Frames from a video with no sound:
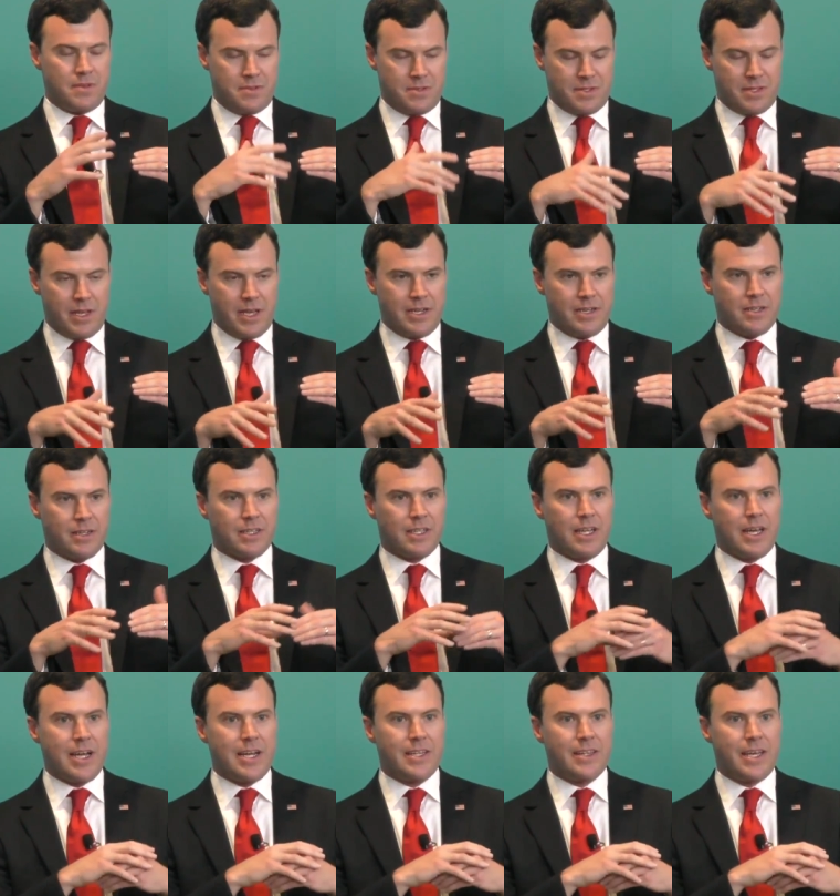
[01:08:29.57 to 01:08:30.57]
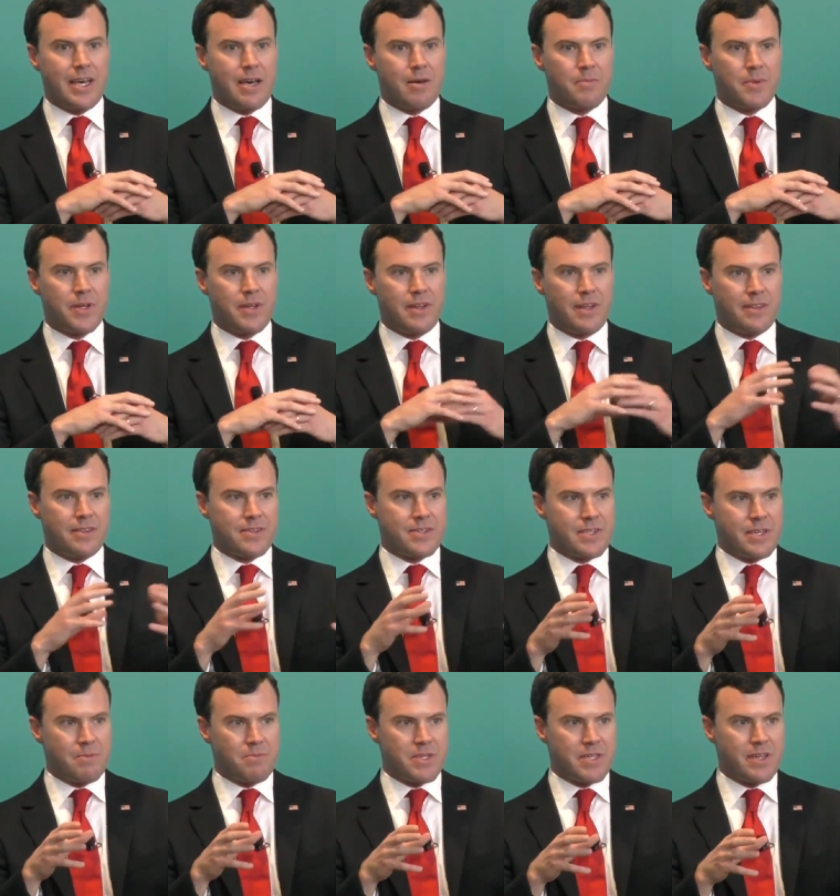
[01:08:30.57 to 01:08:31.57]
slight decline in that, but at the
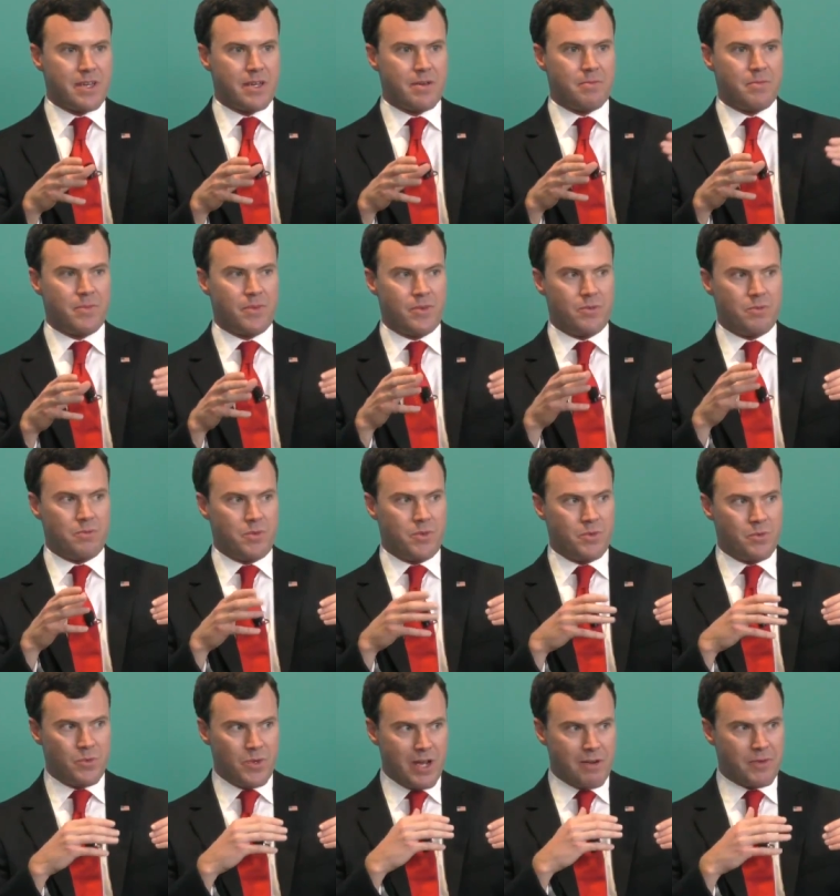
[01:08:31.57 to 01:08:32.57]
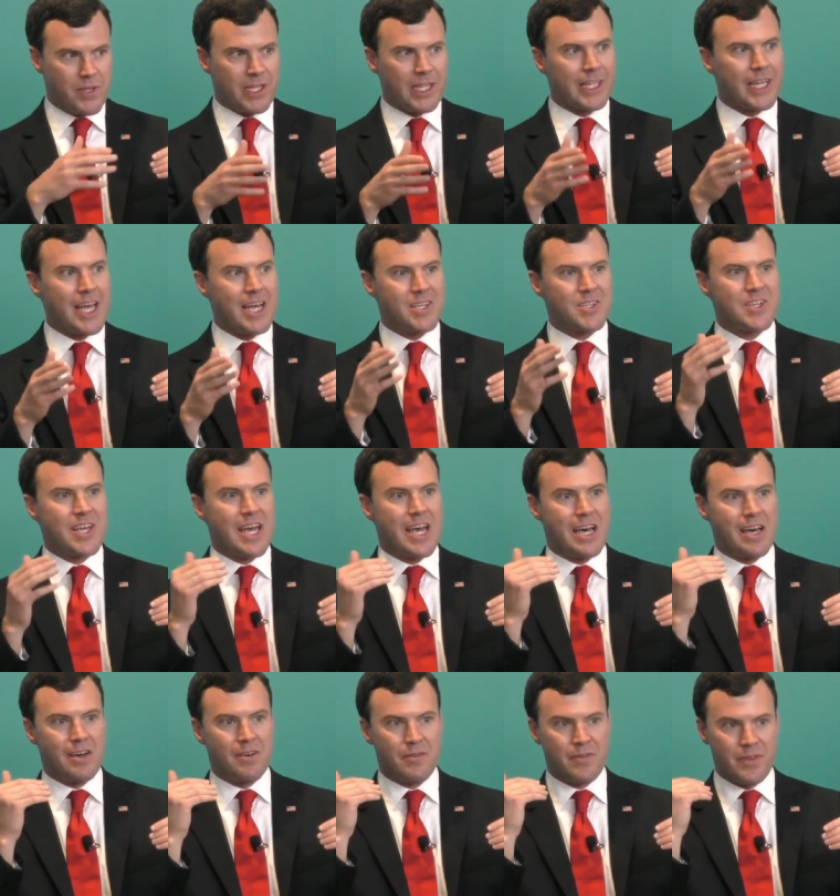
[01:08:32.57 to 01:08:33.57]
same time, you, you nevertheless
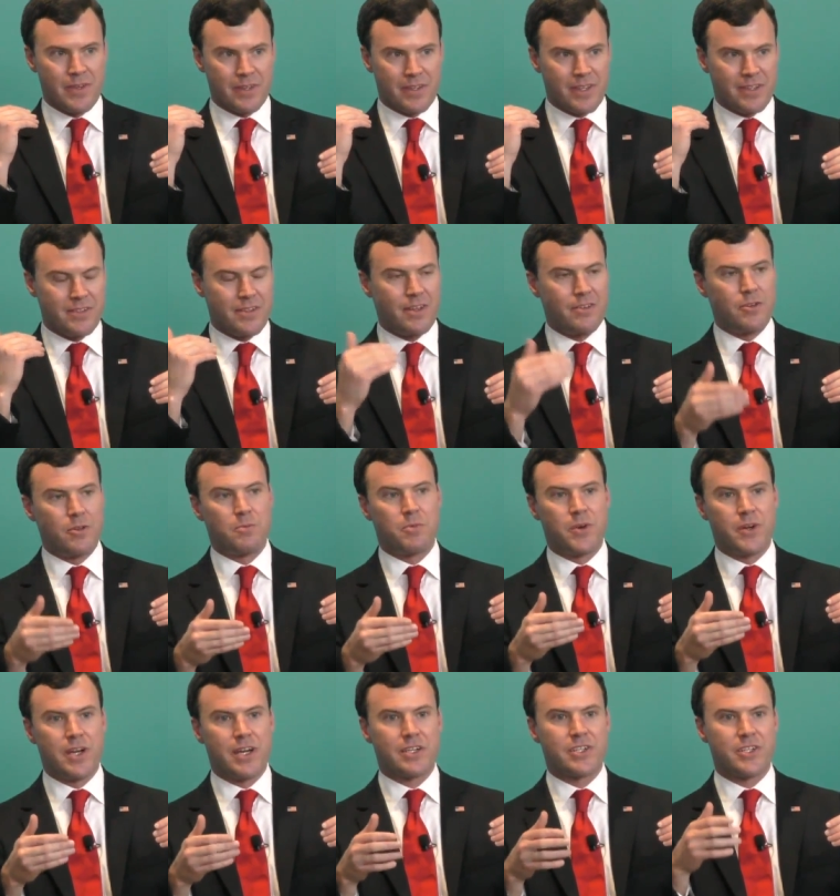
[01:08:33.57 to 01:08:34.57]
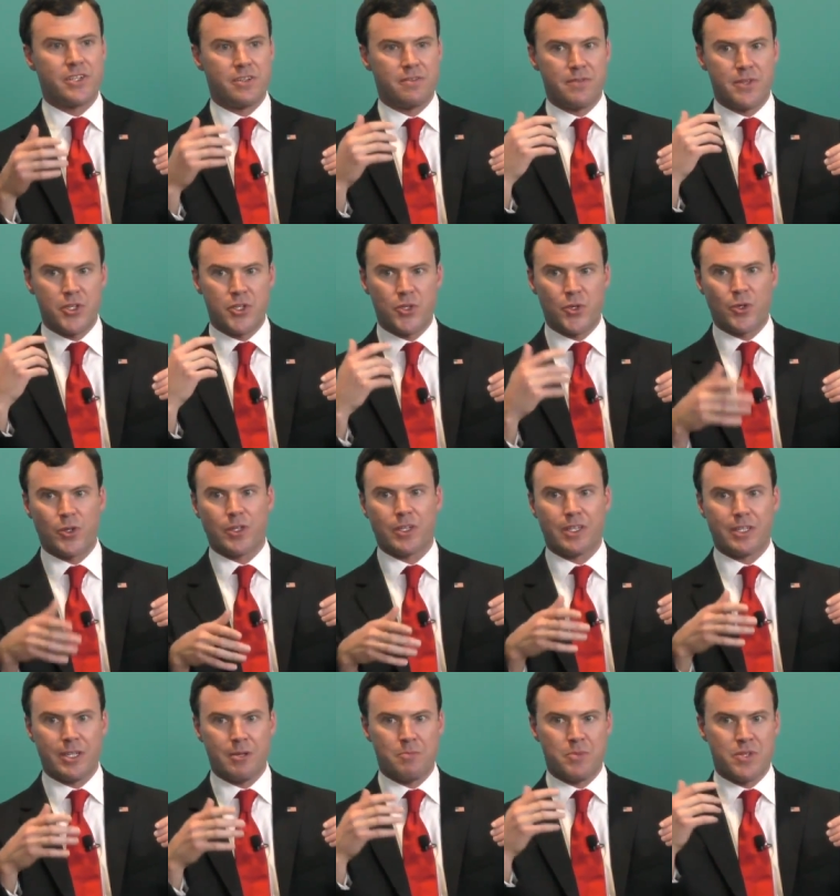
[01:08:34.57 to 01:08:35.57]
have the continued production of these short
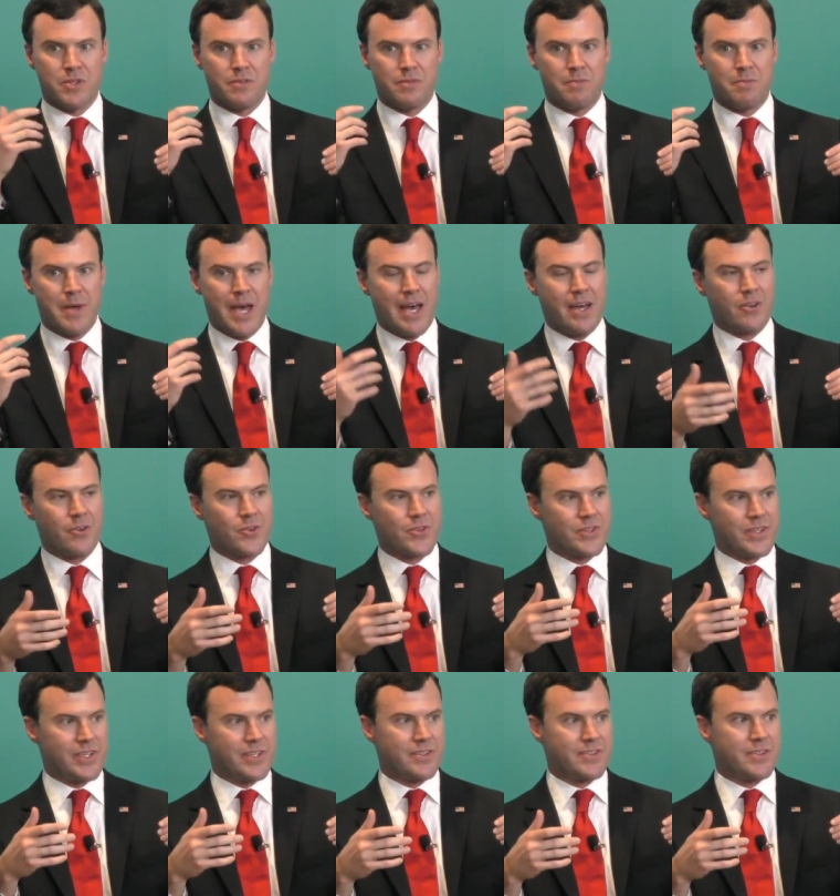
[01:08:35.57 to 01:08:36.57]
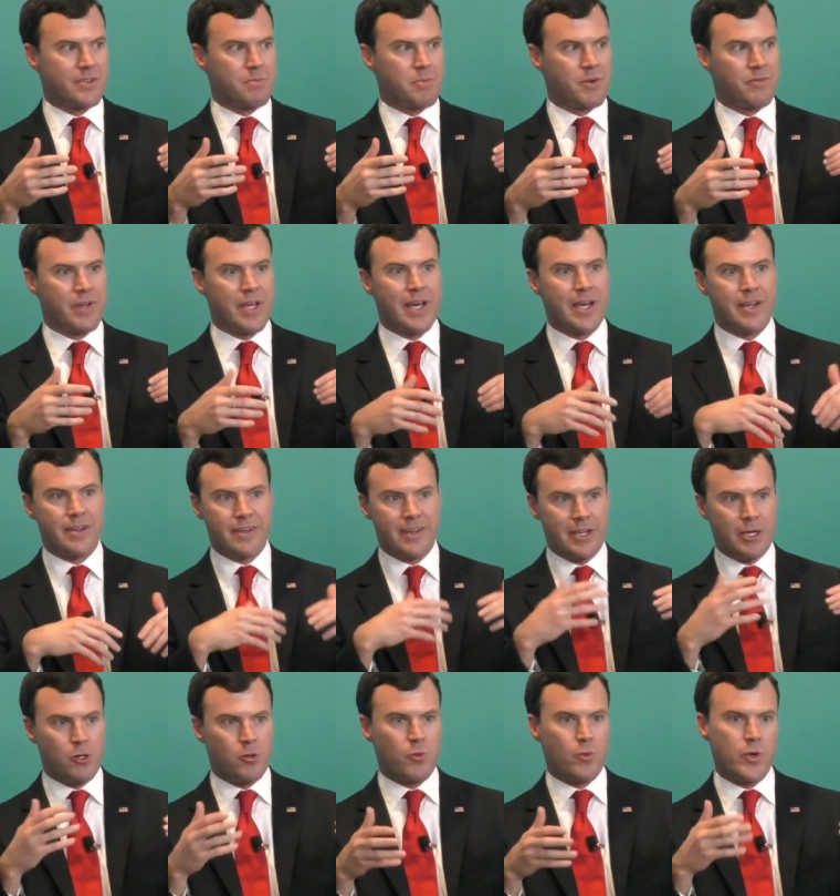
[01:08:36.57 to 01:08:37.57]
clips of battle scenes that provide
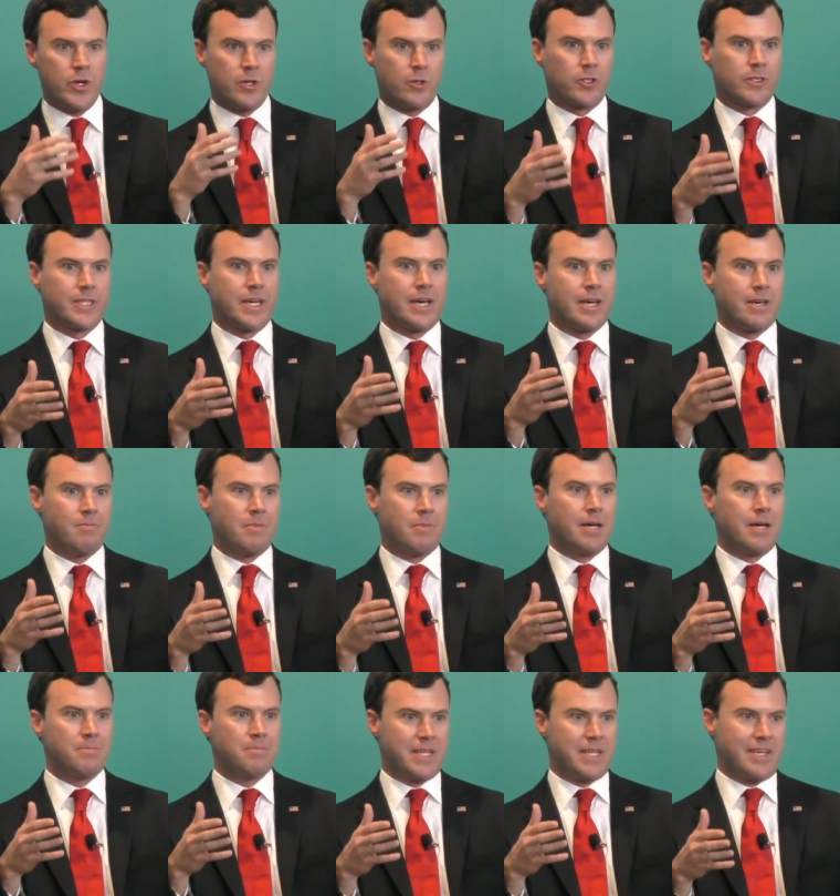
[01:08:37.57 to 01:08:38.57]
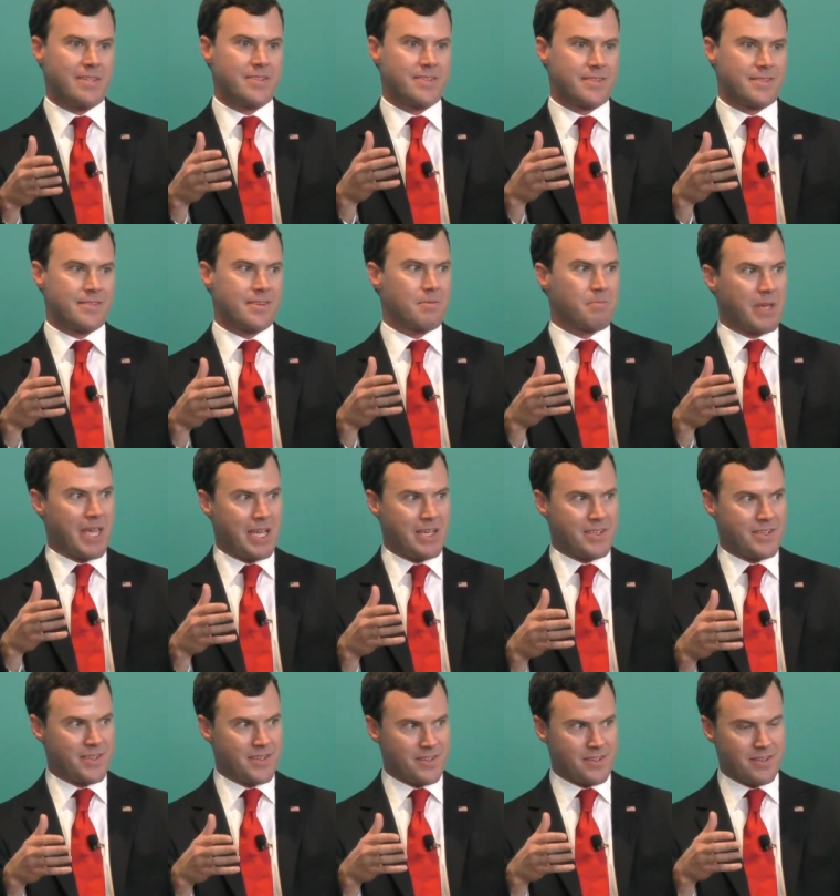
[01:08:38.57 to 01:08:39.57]
near real-time updates in some
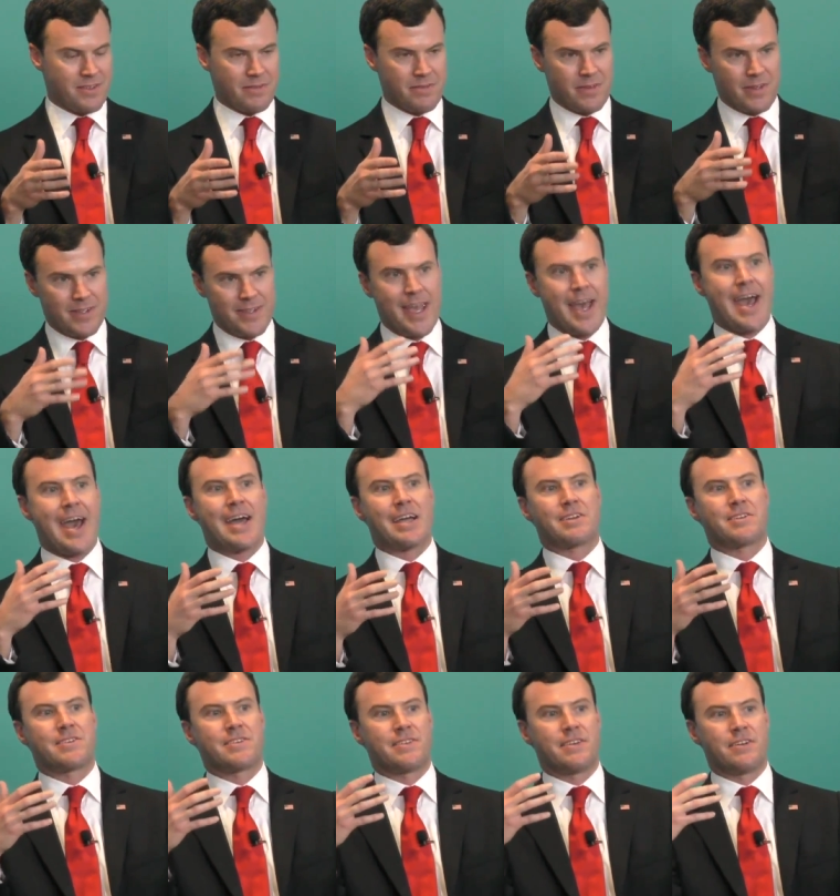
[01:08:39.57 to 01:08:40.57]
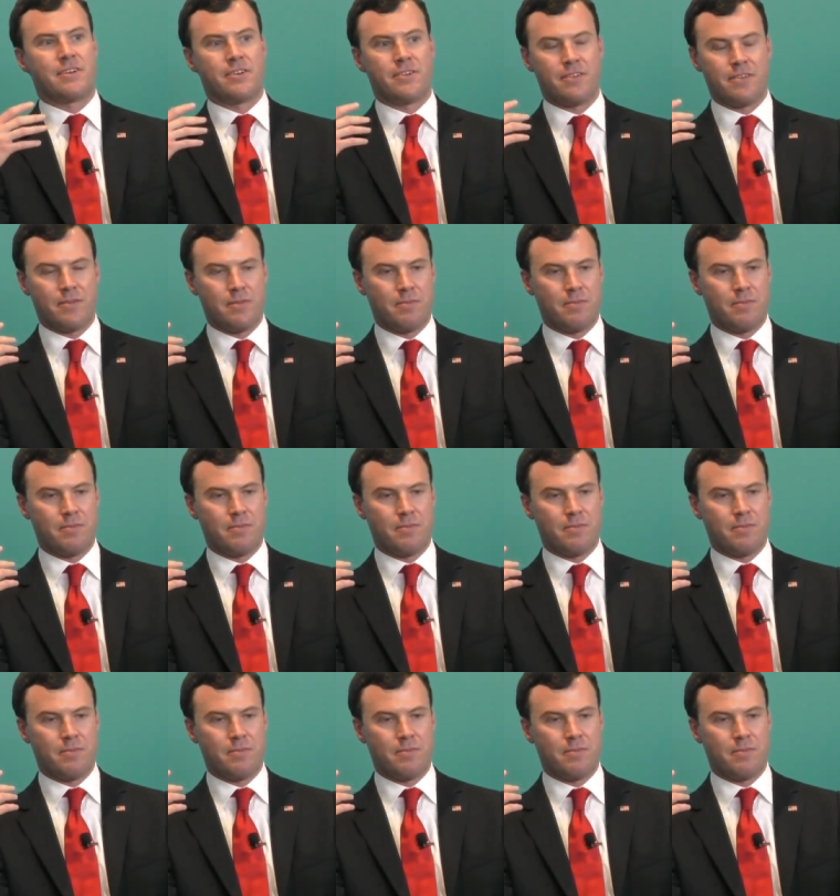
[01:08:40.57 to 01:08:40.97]
cases of attacks that are